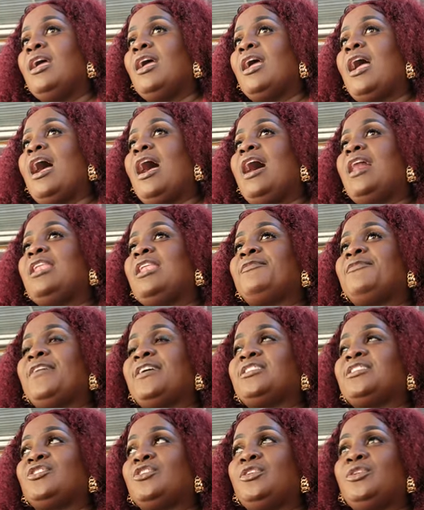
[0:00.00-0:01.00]
All of a
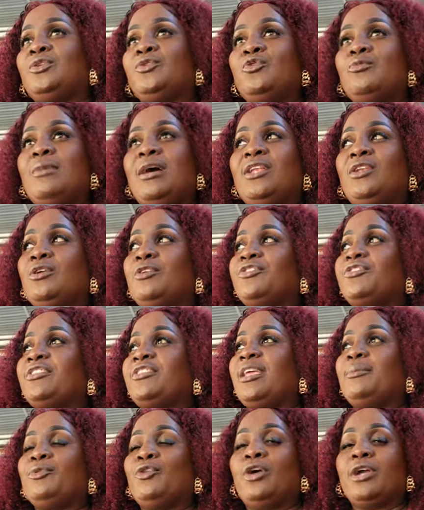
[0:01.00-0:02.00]
sudden, the woman just
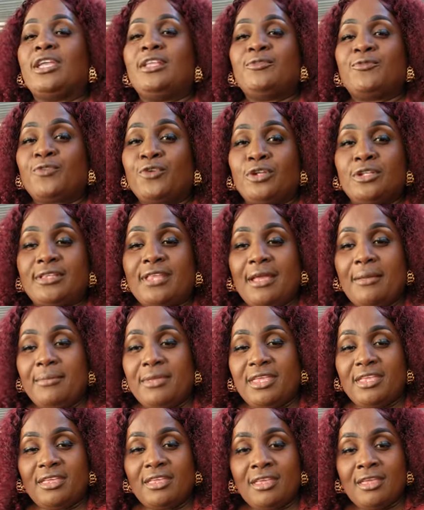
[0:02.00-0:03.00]
stepped down in front of
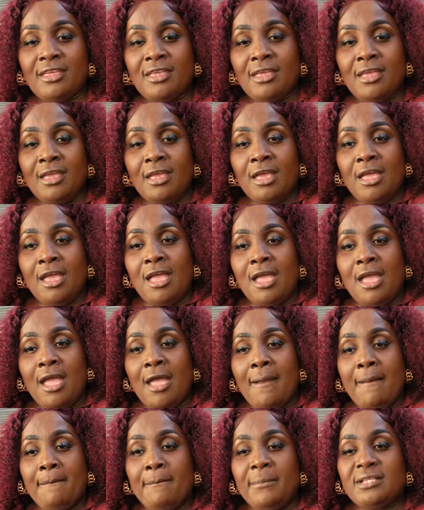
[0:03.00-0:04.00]
me.
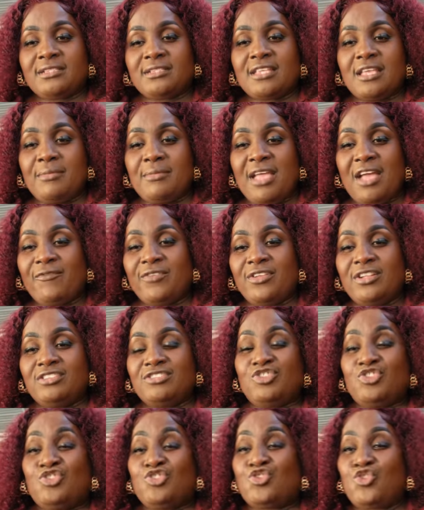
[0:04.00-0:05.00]
Me say me I feel,
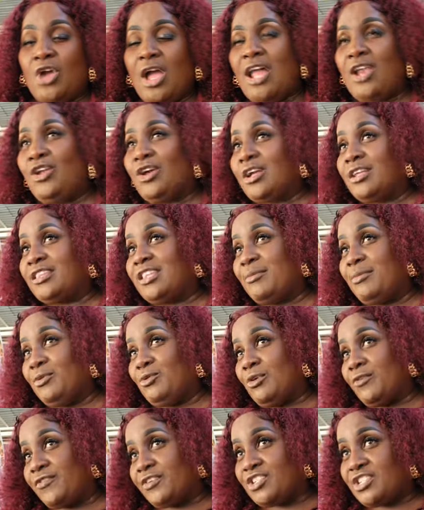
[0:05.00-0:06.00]
I look at him and
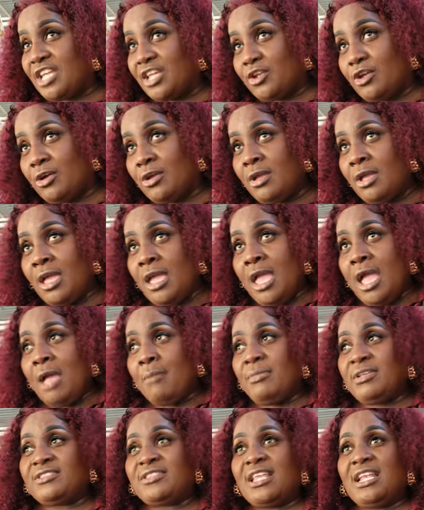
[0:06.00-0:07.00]
know for shadow.
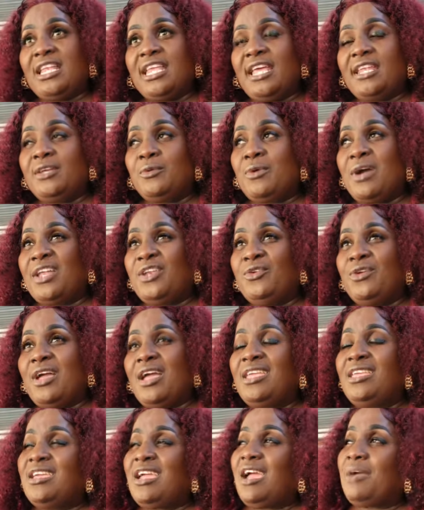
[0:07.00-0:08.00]
Me say, lady, what do you,
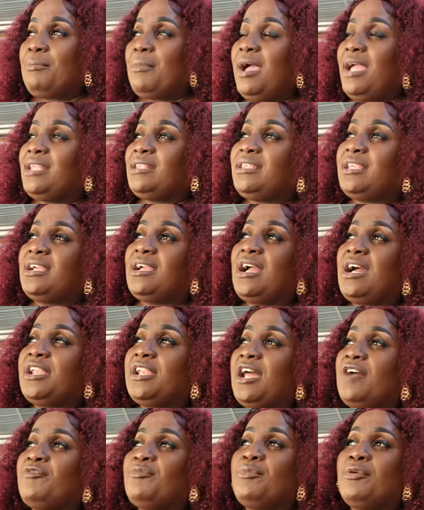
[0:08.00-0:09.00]
yeah, mighty God
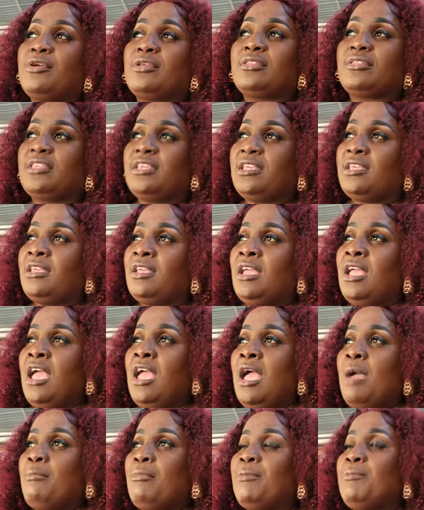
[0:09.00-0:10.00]
have mercy.
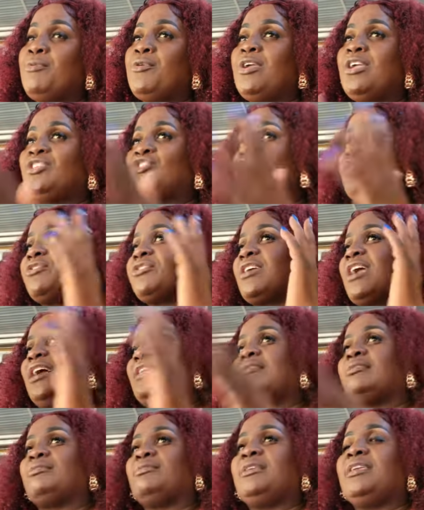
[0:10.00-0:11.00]
My brain just
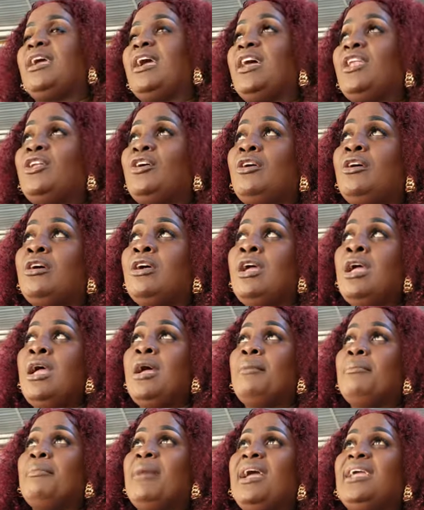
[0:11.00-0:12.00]
can't, you know,
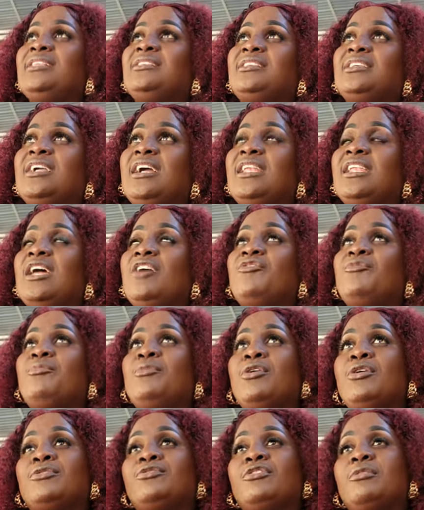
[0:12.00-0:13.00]
mighty God have
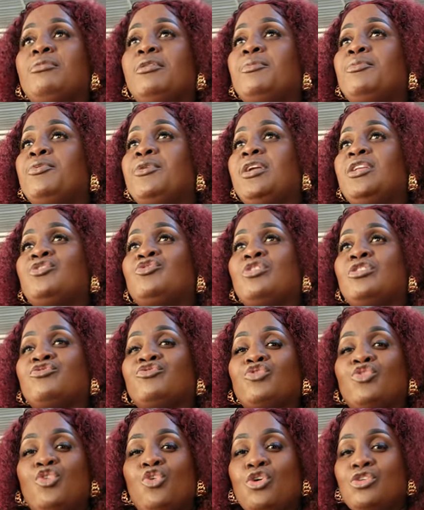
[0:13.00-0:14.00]
mercy. My brain just
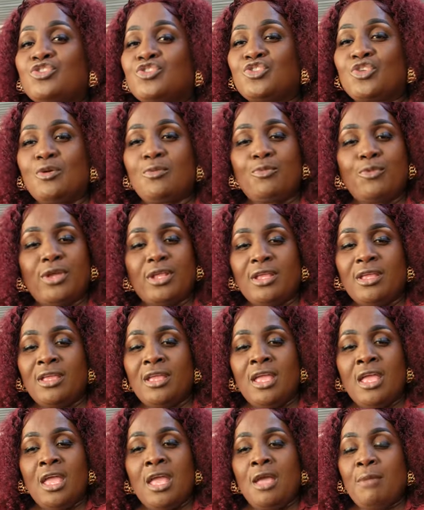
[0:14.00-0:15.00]
go somewhere.
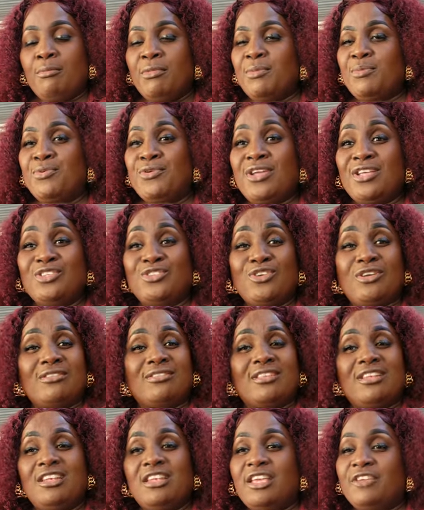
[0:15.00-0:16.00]
My brain just
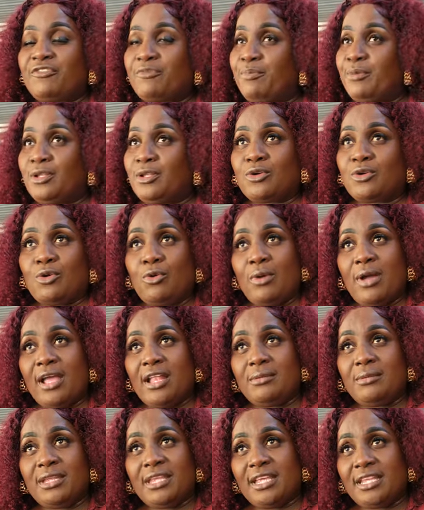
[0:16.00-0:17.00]
left me look while
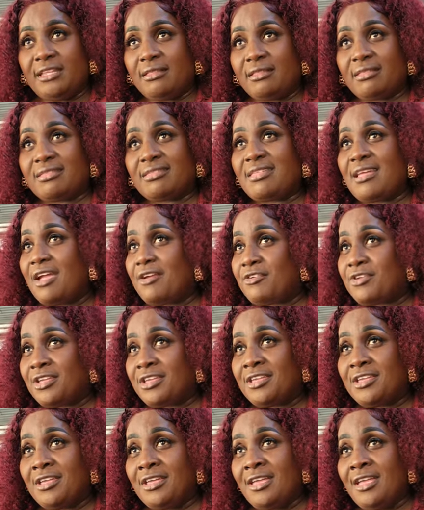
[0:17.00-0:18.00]
lady,
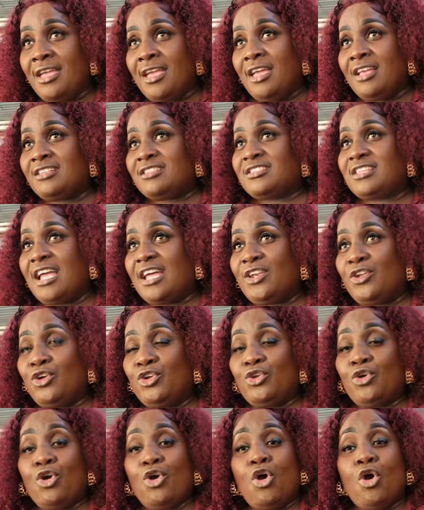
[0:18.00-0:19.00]
sorry. So I don't
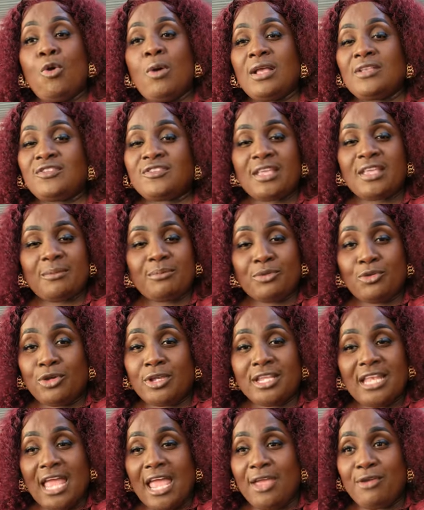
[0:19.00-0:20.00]
know how I stepped down
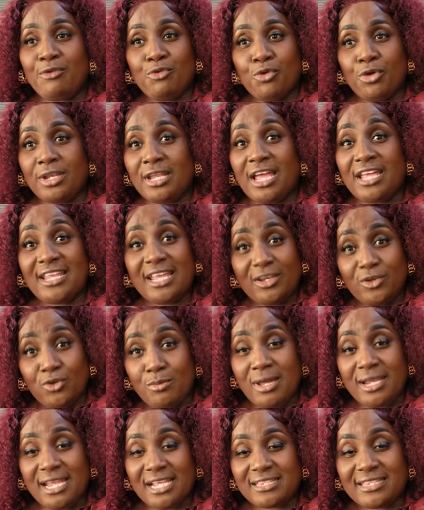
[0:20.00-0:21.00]
in that road. That
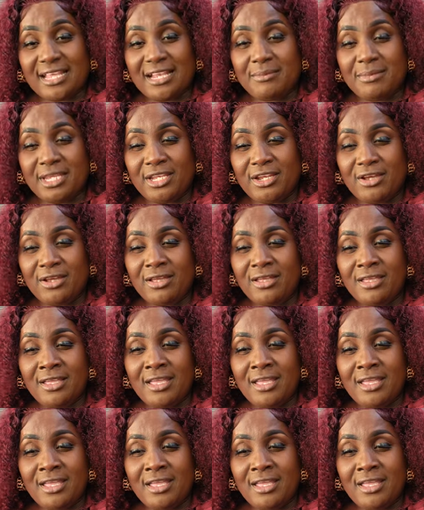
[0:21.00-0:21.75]
woman I tell me, you know,